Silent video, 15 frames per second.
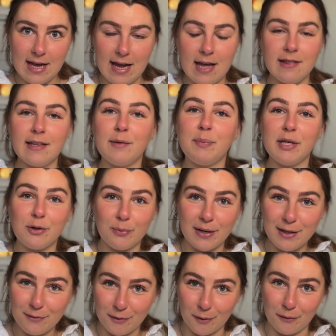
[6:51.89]
and then be
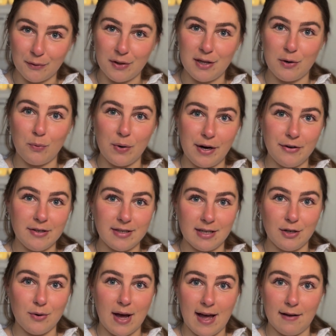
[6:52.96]
grateful for the awareness that
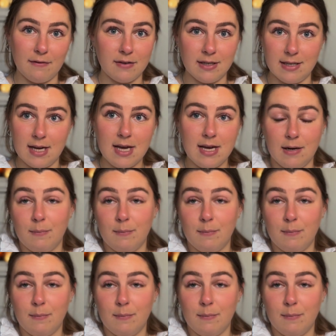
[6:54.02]
you have today.